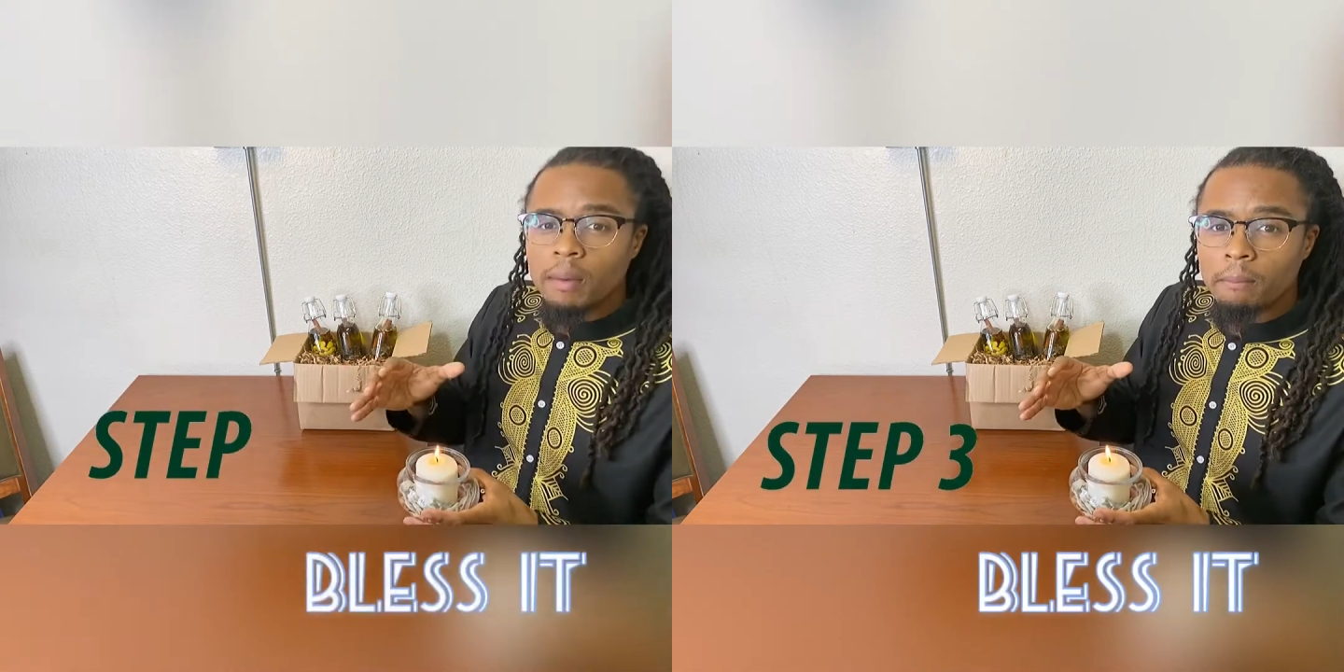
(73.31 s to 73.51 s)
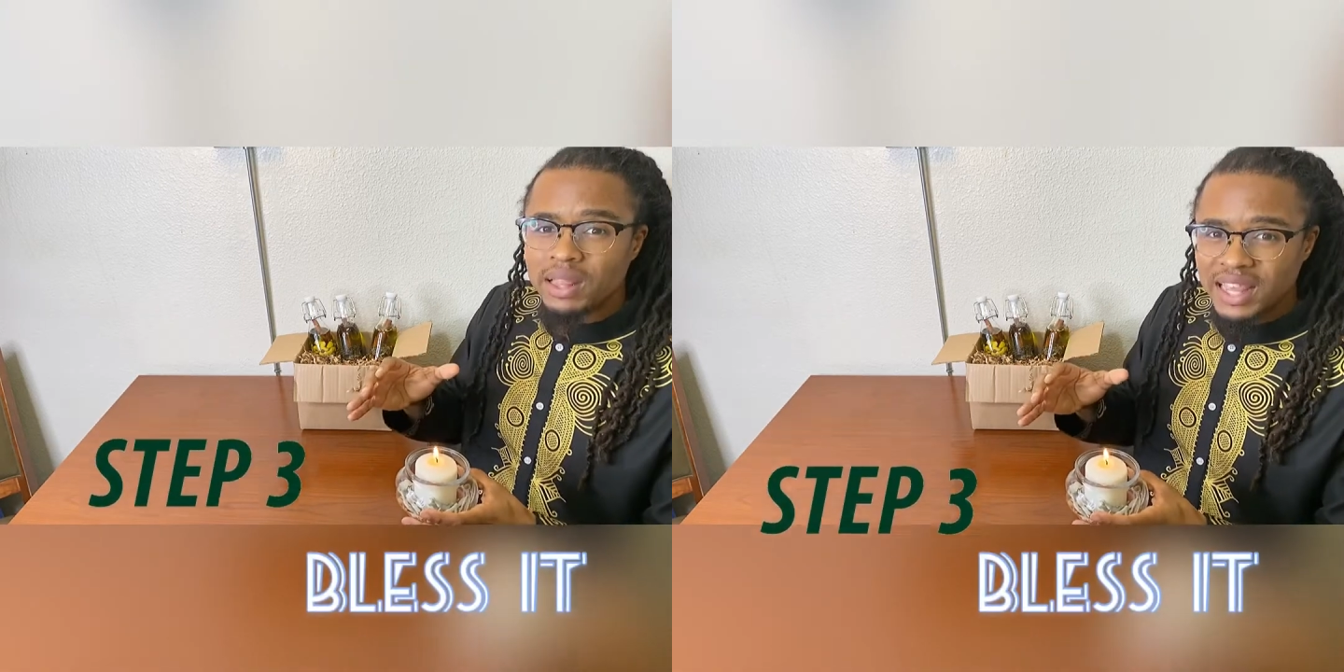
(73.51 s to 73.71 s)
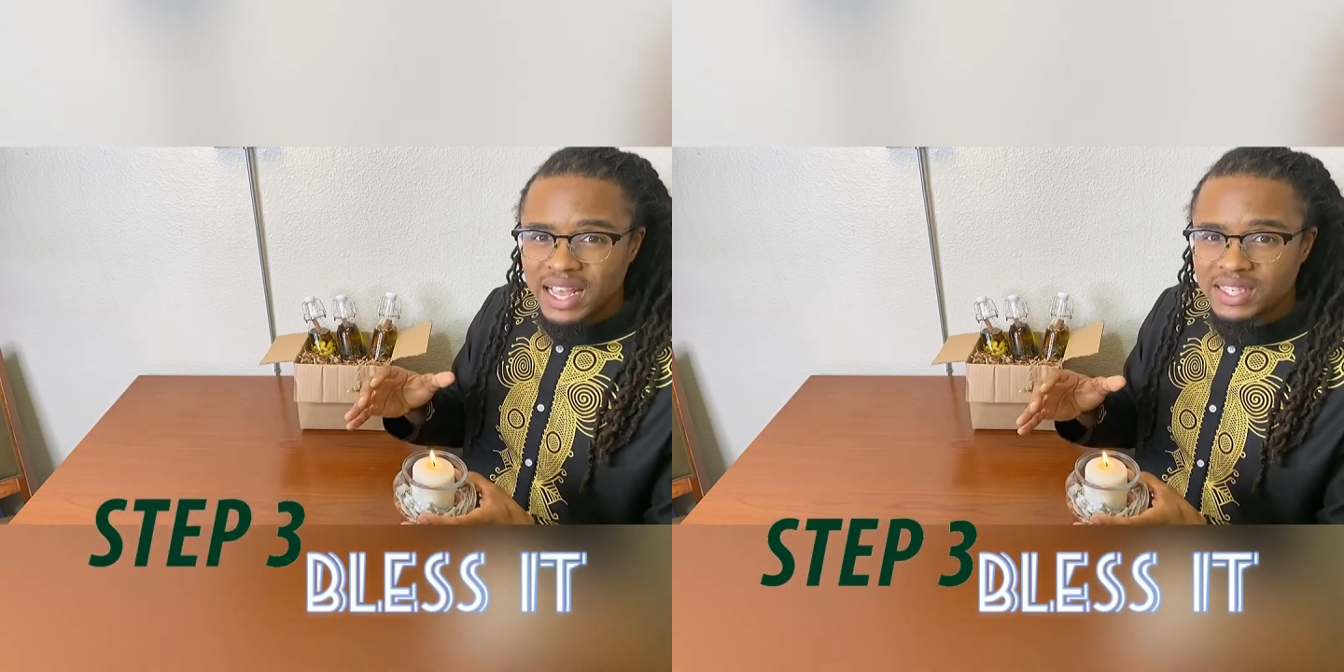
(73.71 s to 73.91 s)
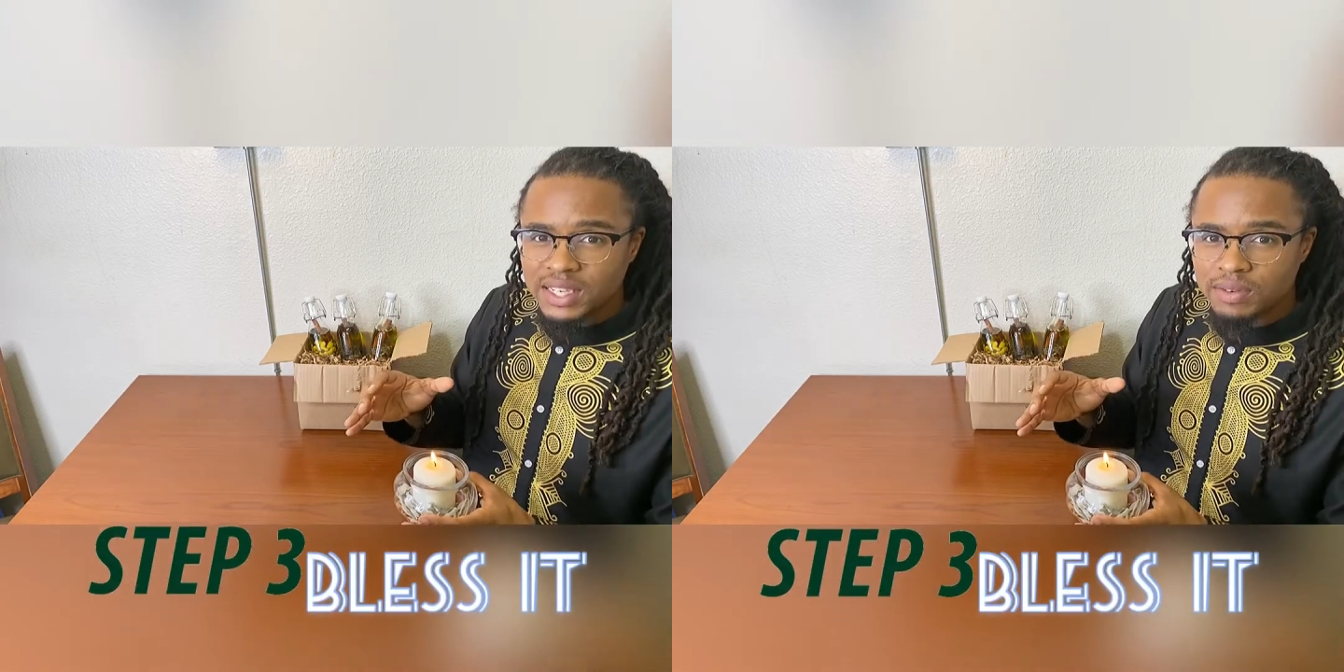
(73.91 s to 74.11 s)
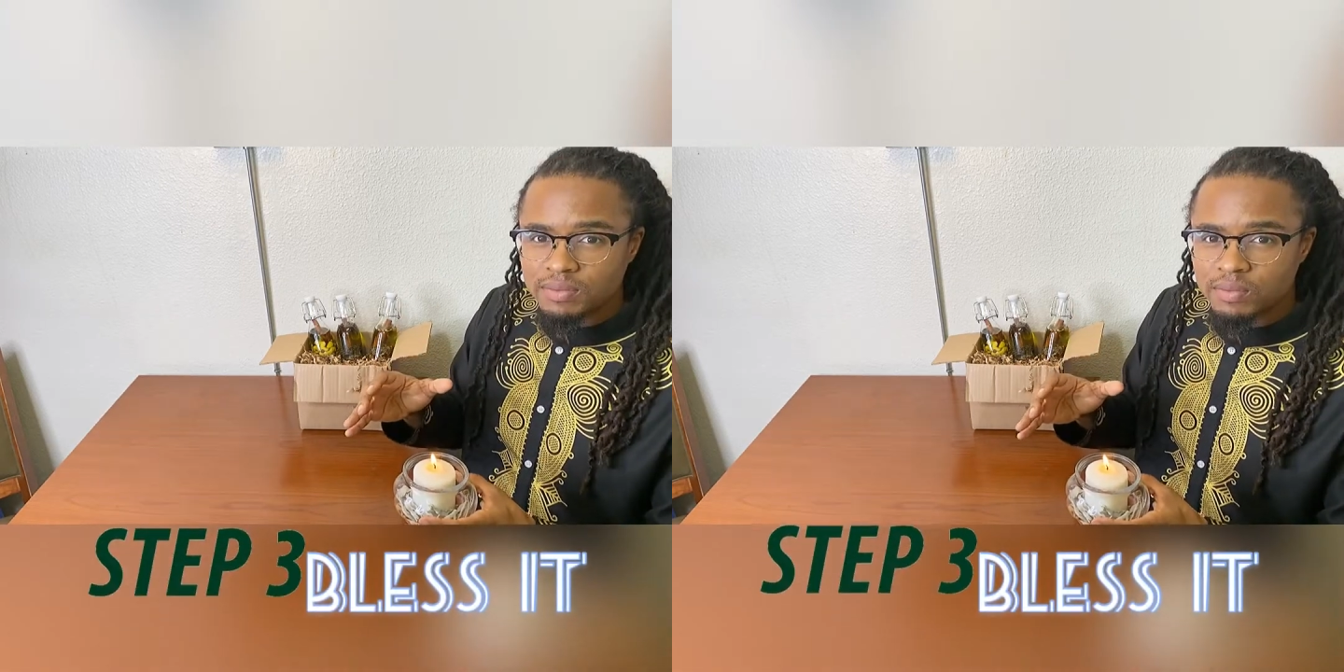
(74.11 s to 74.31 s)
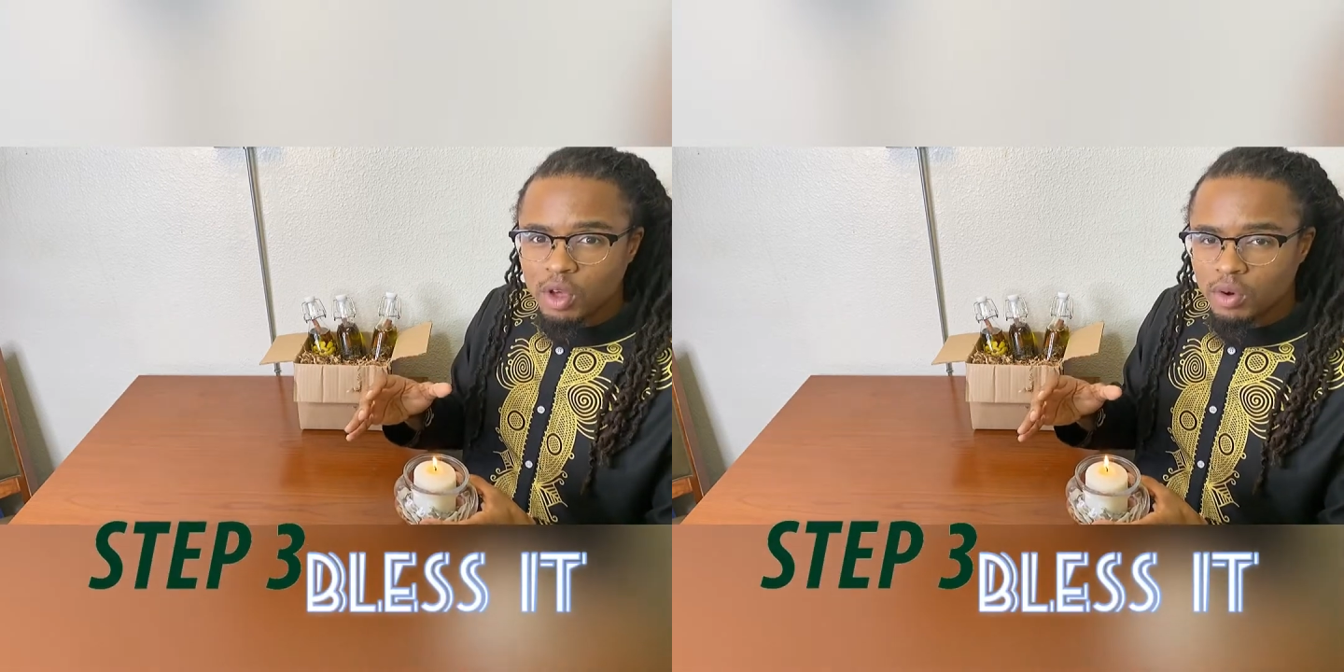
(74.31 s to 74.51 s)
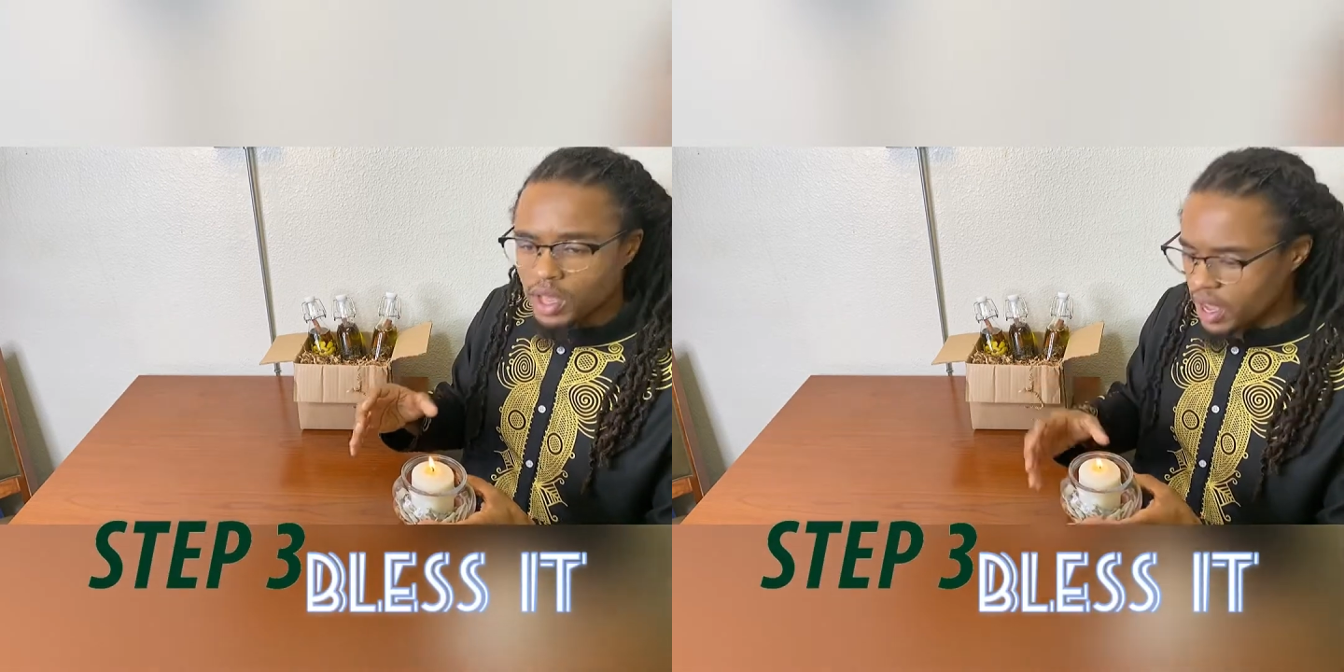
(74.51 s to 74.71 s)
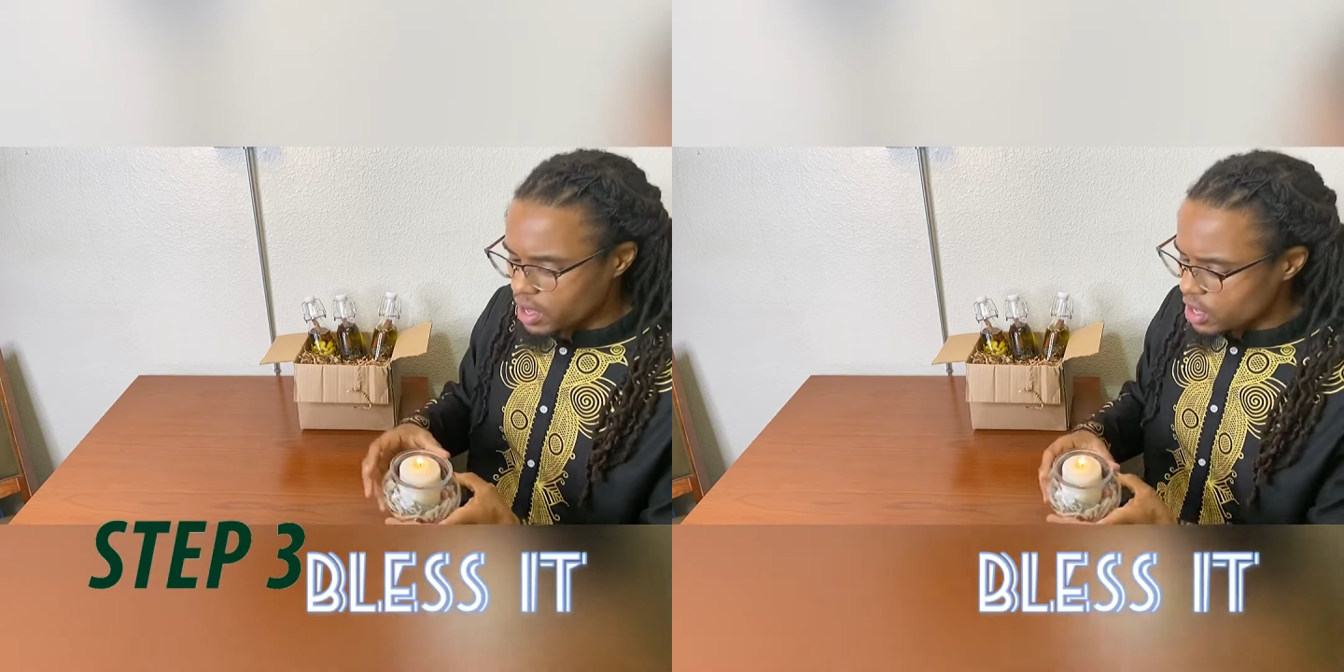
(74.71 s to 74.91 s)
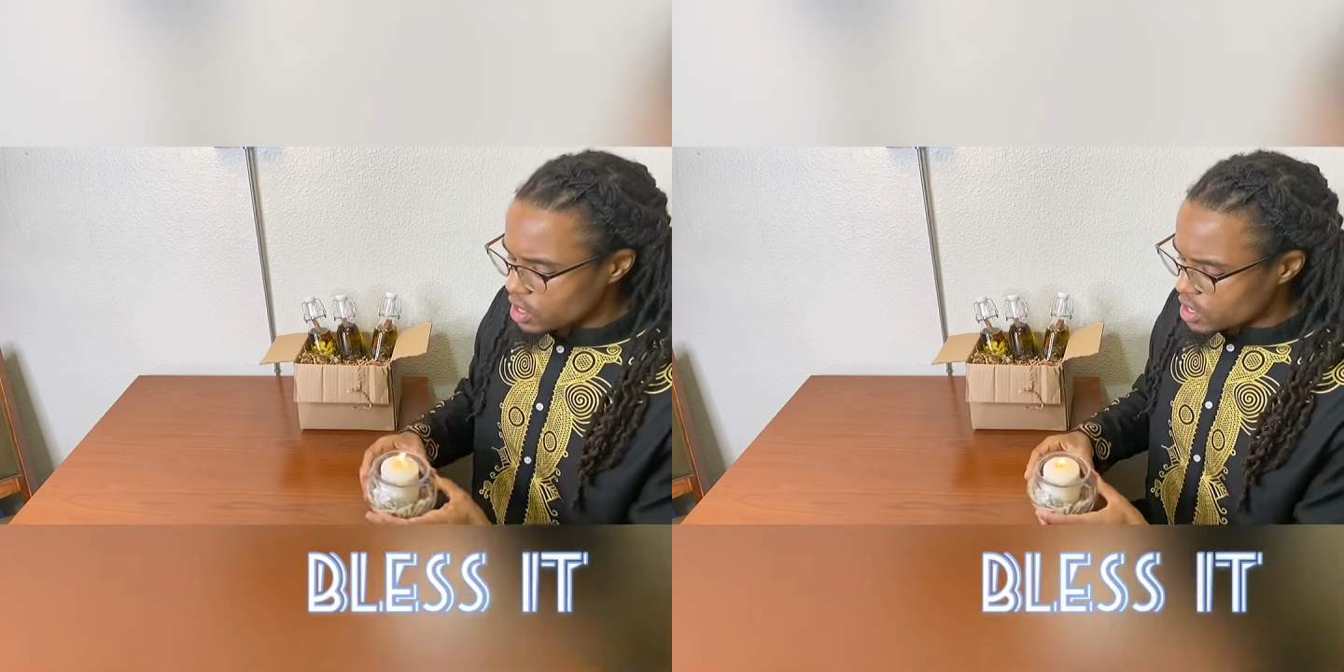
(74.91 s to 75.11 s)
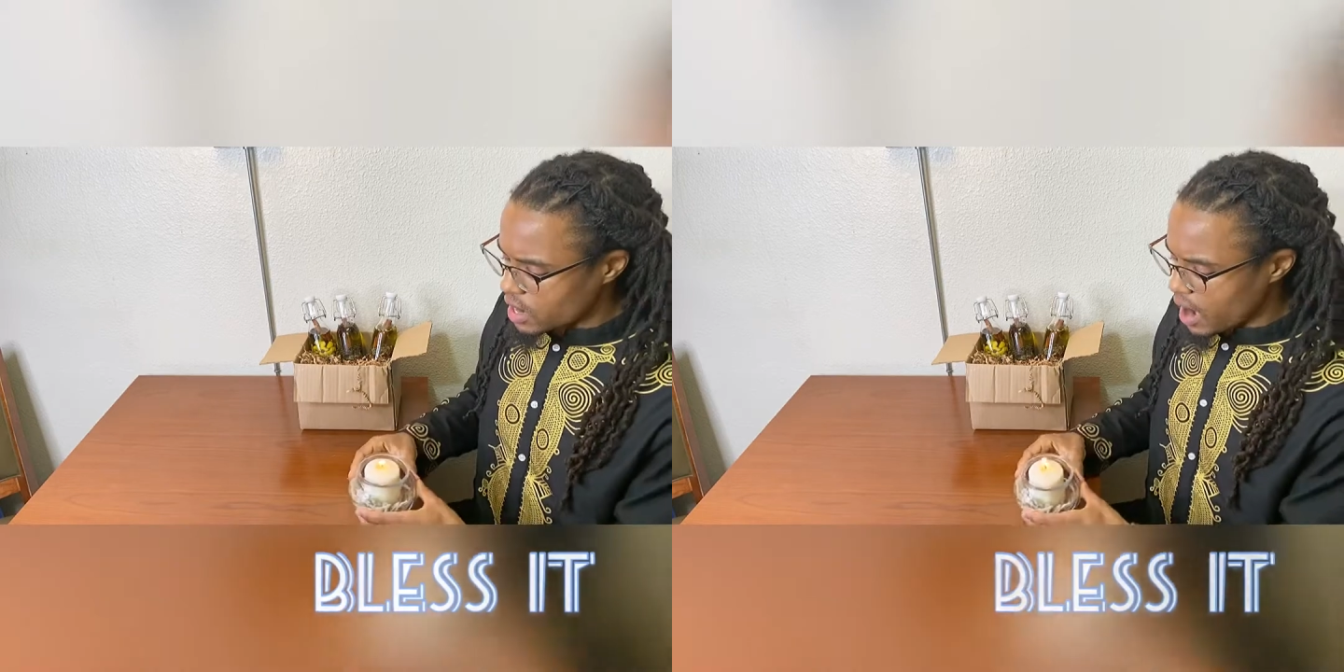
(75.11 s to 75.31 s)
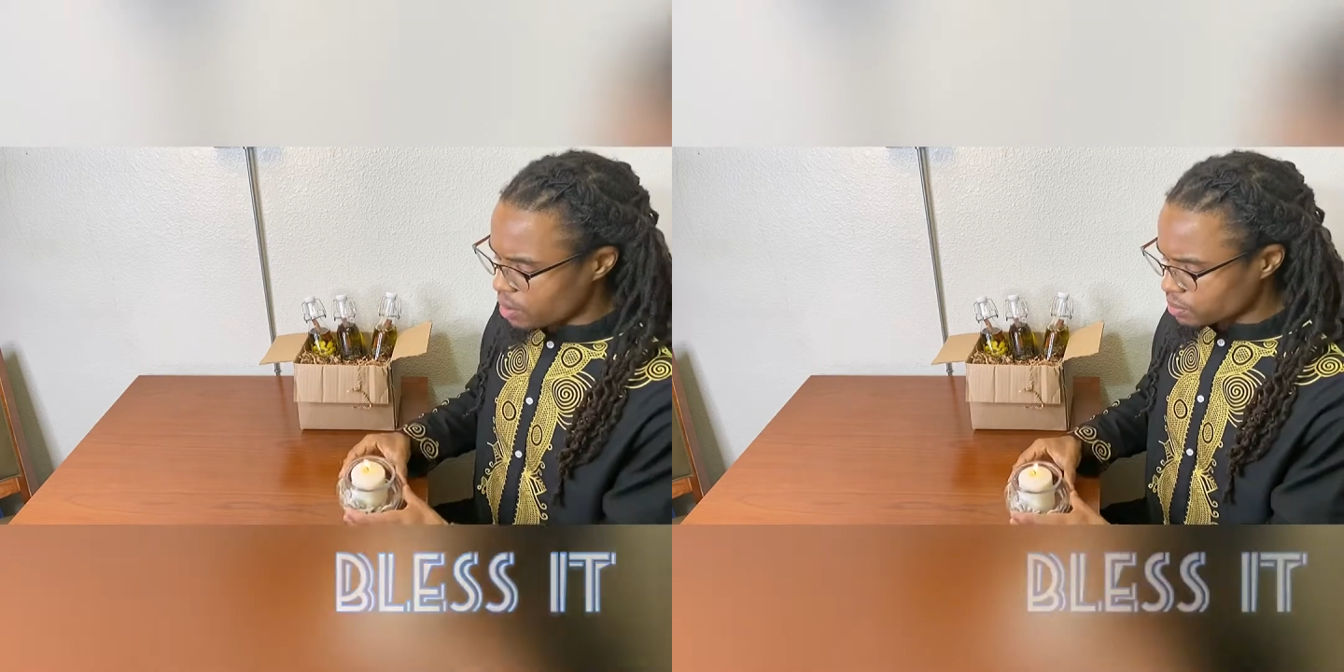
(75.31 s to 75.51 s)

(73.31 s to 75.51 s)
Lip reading: bless it. Okay, now